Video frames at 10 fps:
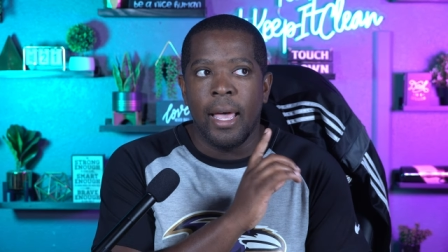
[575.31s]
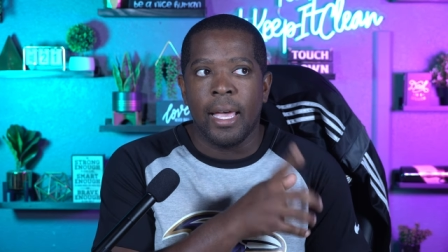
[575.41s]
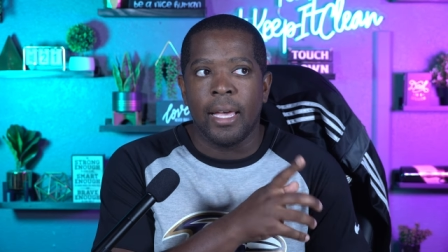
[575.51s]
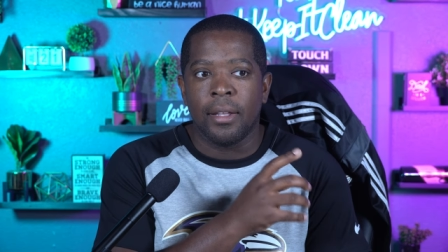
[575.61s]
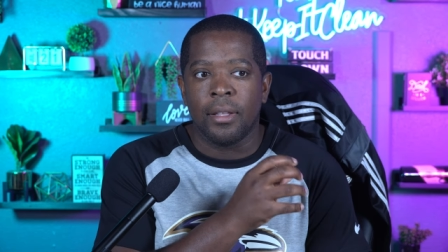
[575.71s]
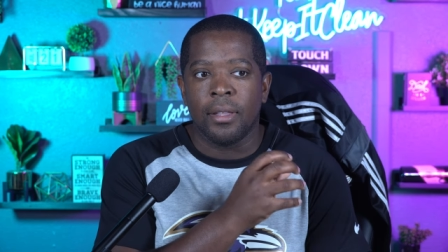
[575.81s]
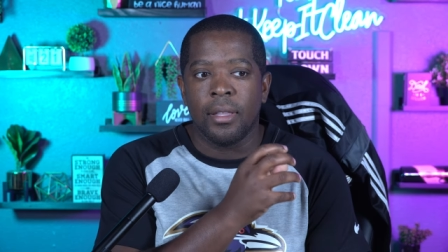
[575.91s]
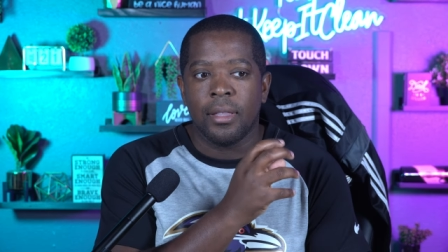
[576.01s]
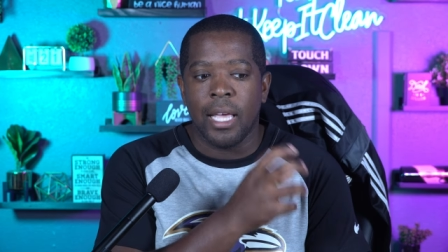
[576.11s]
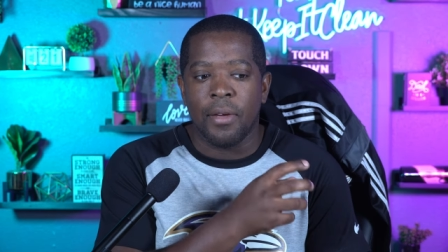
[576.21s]
and
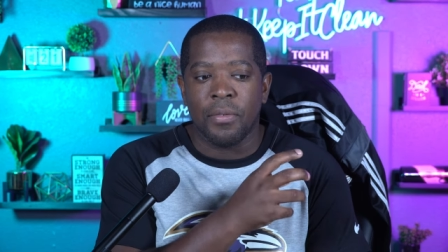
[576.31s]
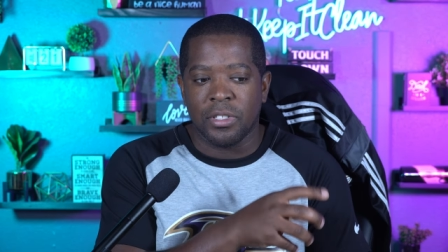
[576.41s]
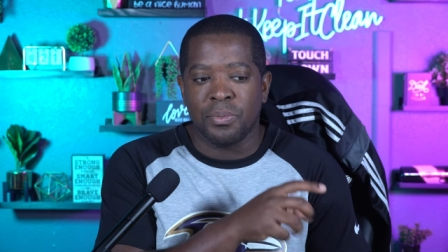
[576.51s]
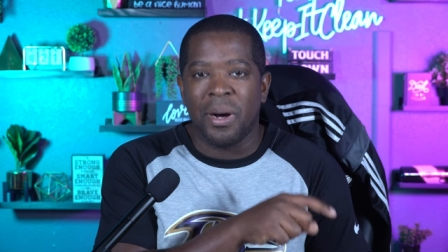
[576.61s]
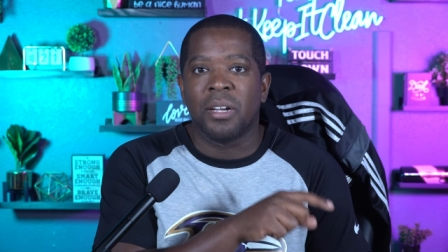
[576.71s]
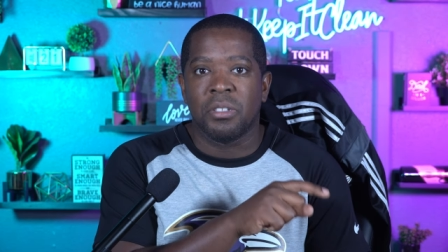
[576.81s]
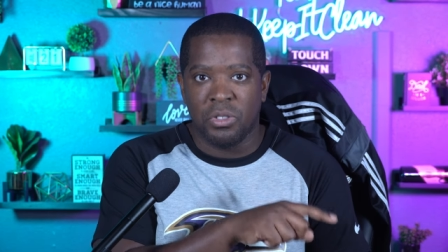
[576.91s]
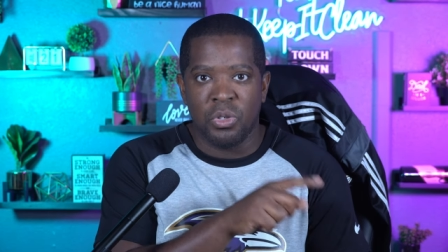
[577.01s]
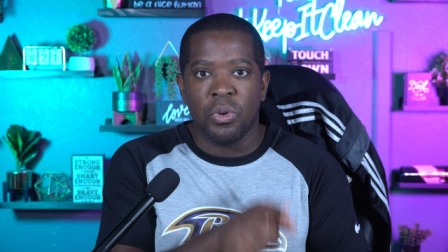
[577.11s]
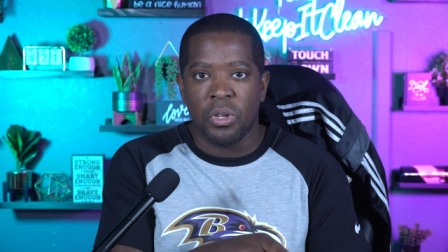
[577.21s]
they've
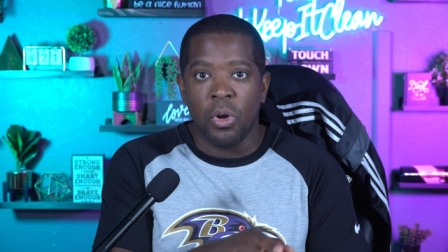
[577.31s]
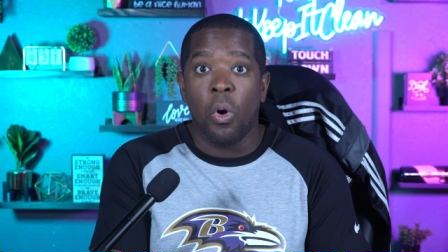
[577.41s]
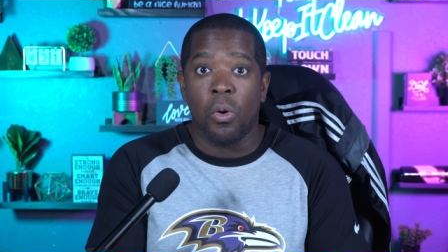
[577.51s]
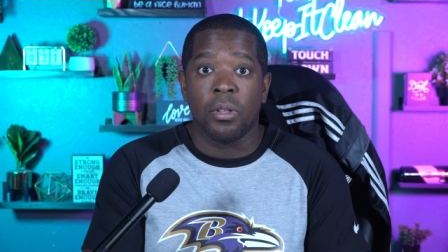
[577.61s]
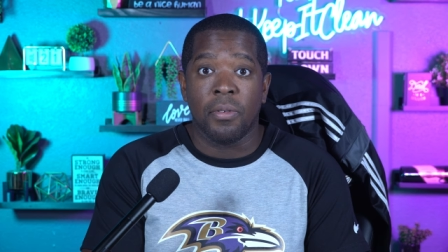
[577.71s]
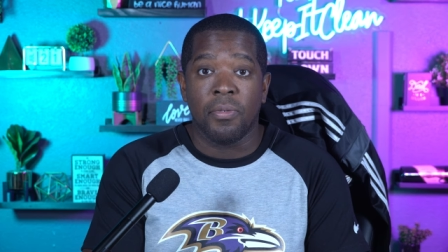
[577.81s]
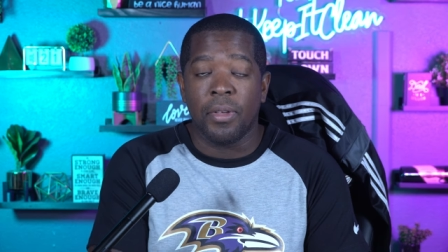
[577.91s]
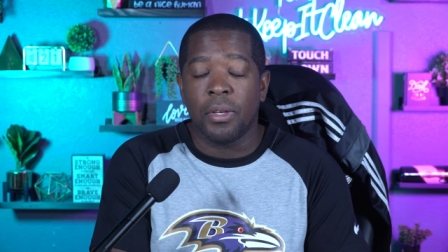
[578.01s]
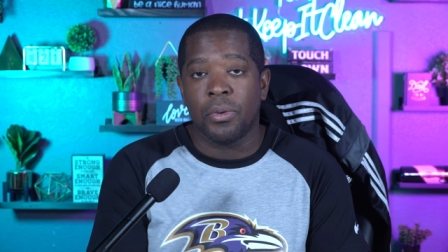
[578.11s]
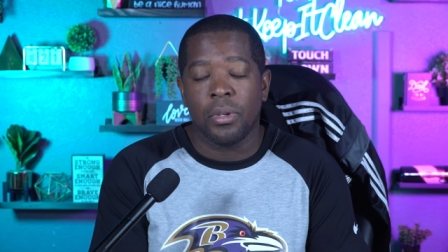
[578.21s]
responded to it on the
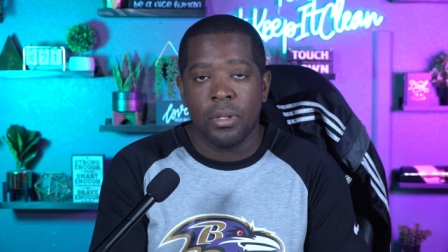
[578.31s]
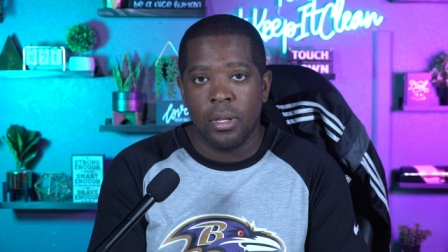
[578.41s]
field,